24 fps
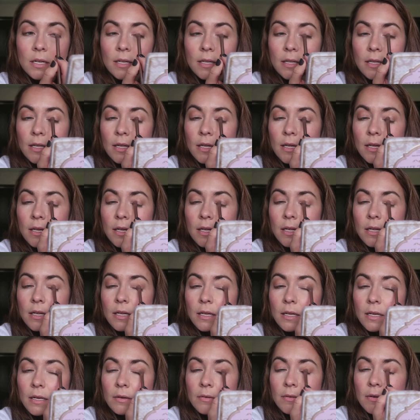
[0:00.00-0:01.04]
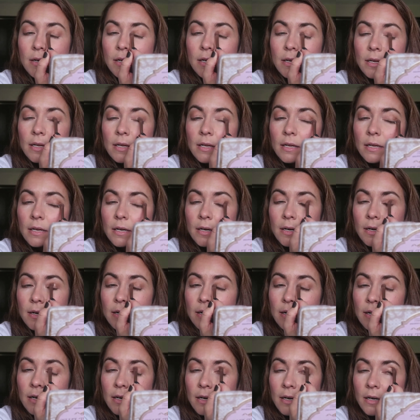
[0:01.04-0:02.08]
And then right
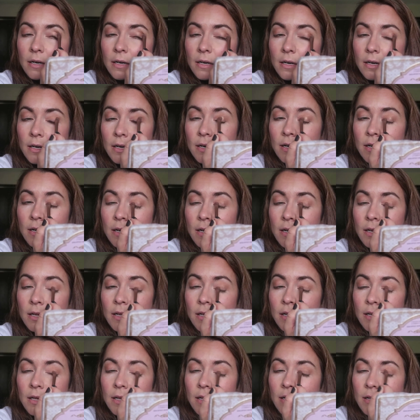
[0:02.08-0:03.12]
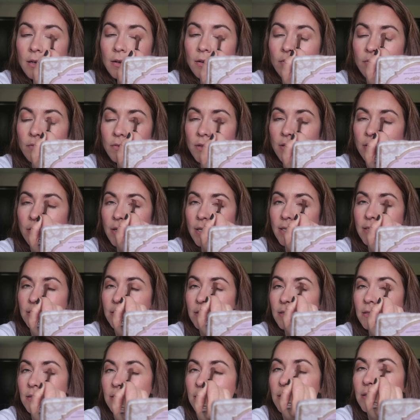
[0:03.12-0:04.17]
here. Hopefully you guys
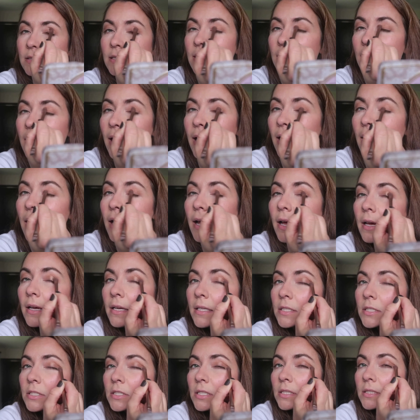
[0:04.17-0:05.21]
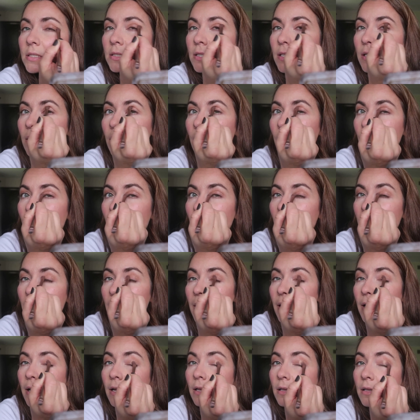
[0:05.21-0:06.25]
can see that. It's just a
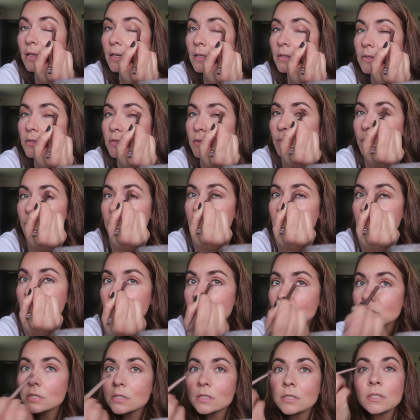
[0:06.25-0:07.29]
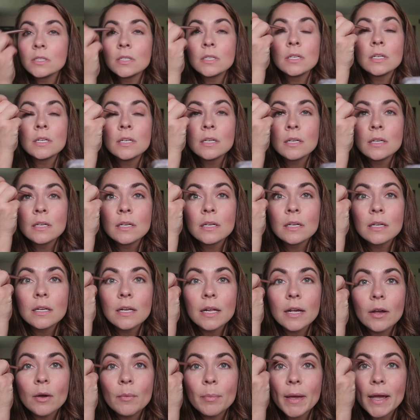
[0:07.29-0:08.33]
quick little swoosh.
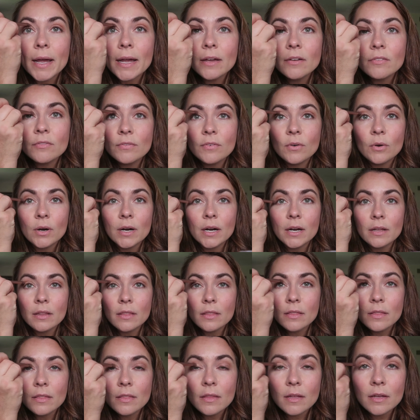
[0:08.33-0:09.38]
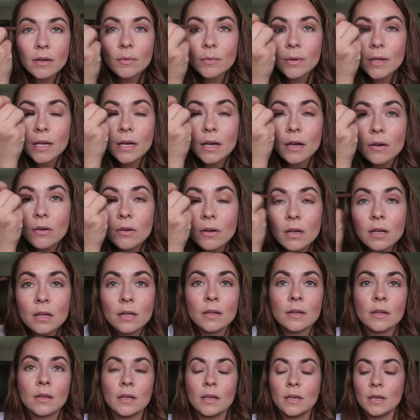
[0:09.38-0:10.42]
I go back and forth. There we go.
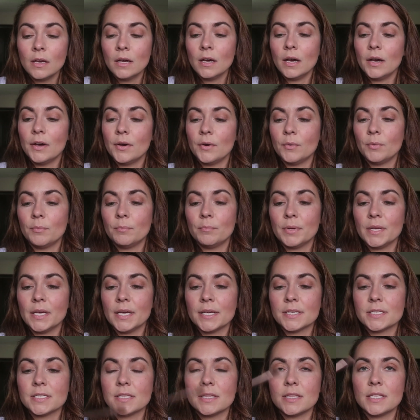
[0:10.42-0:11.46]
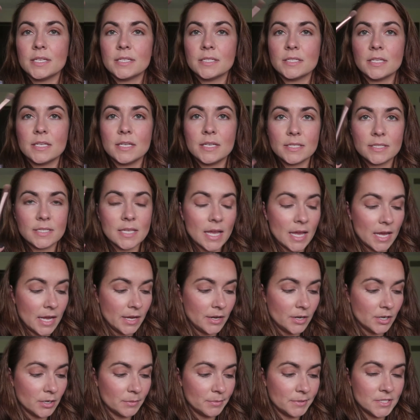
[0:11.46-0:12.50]
Oh, P.S. This is
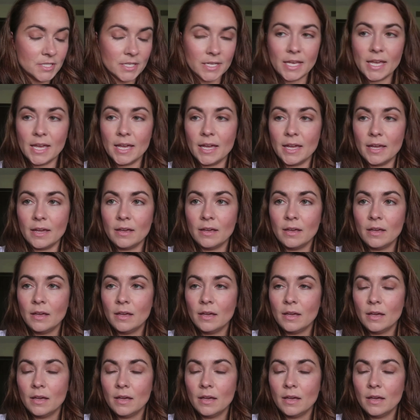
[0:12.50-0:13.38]
a Urban Decay